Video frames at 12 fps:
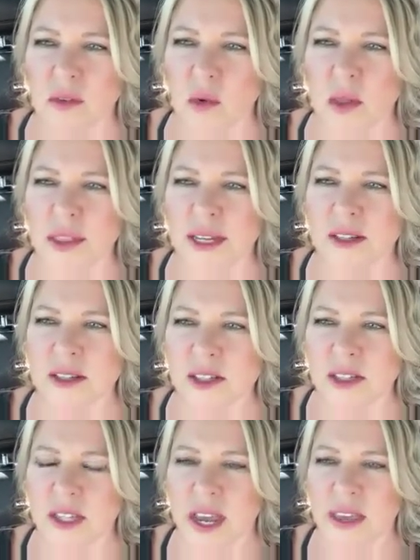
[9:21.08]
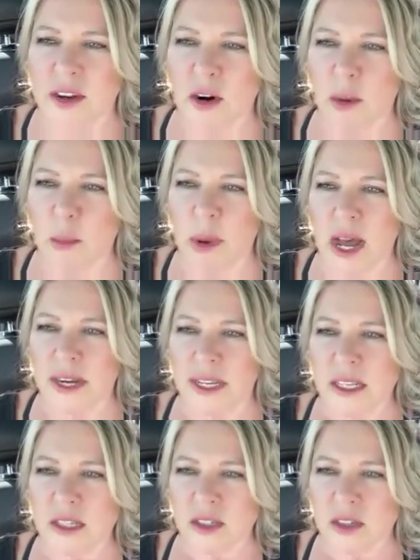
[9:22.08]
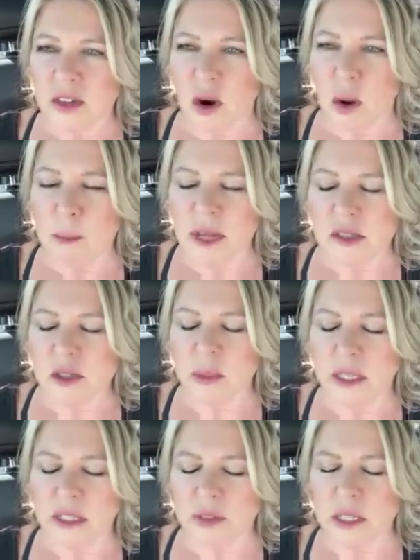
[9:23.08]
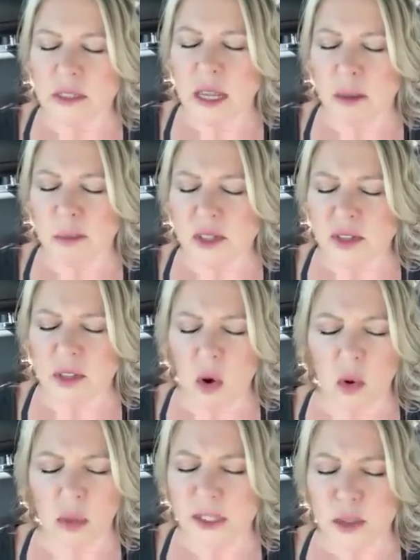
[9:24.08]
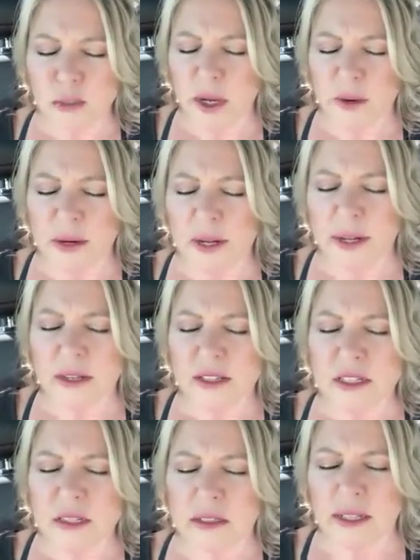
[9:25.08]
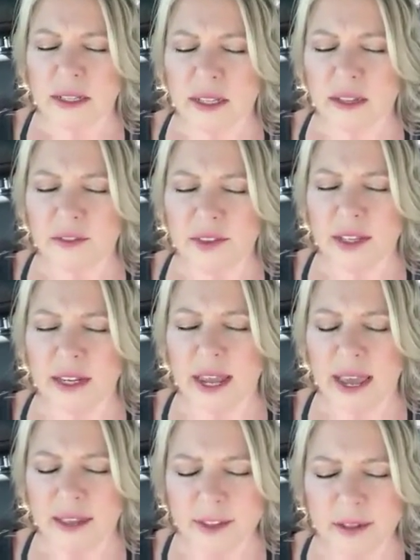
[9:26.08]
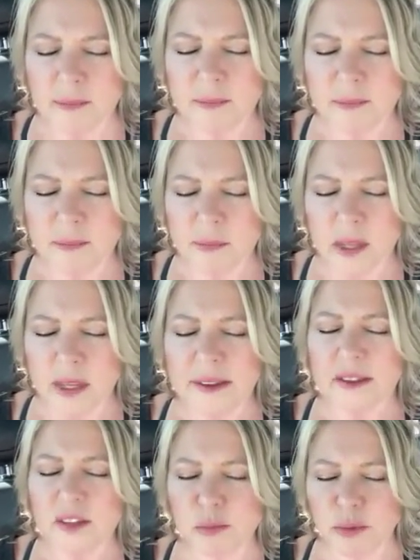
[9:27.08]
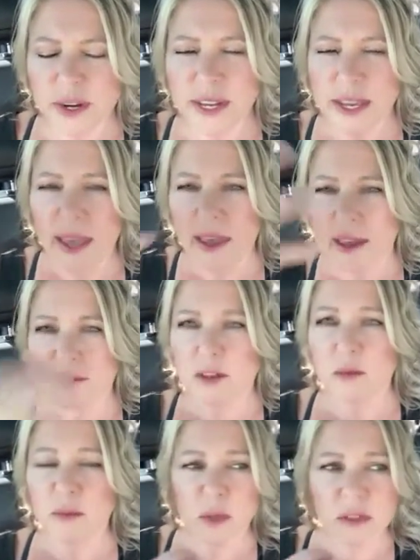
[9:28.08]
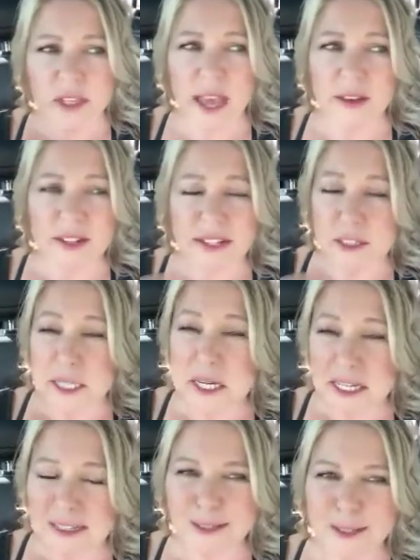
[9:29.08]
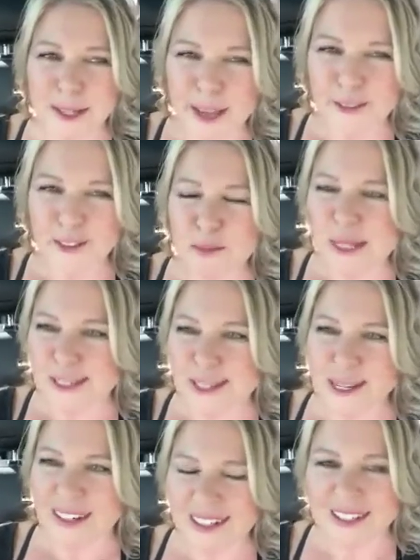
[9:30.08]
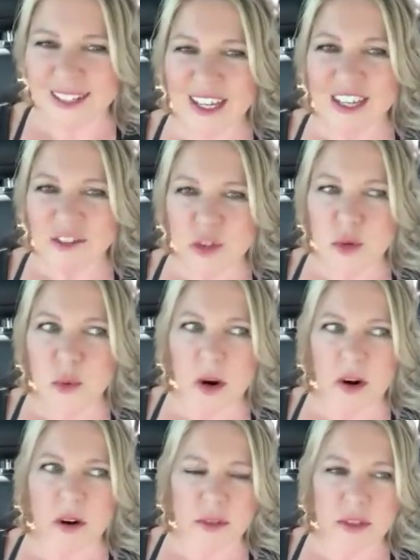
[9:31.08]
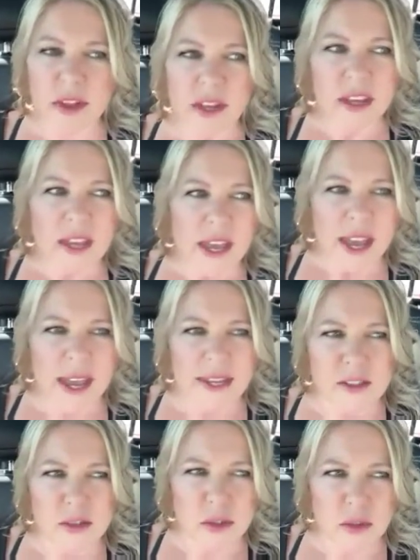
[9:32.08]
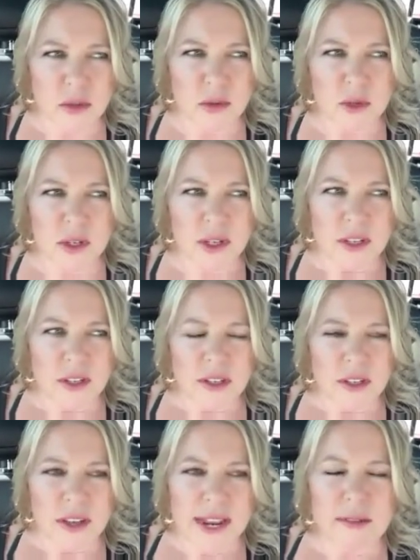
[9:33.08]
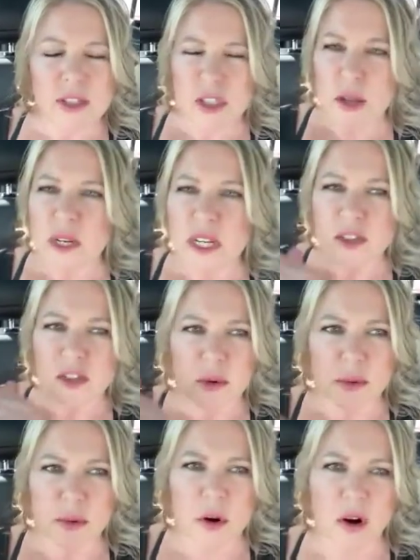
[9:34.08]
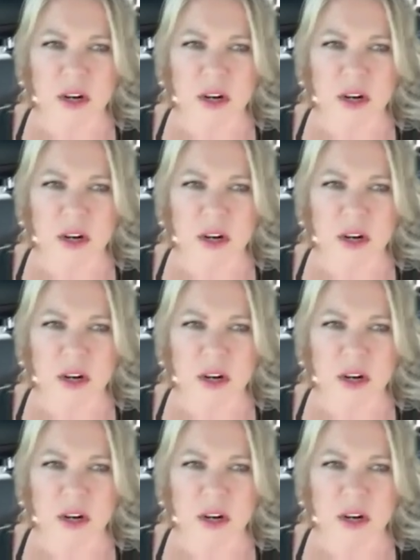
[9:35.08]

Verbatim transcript: all that to say that our bodies are meant to be living temples of the Holy Spirit, to live in heaven and to bring heaven, because heaven is in us, the kingdom is in us, to earth. And to, and if somebody's going through a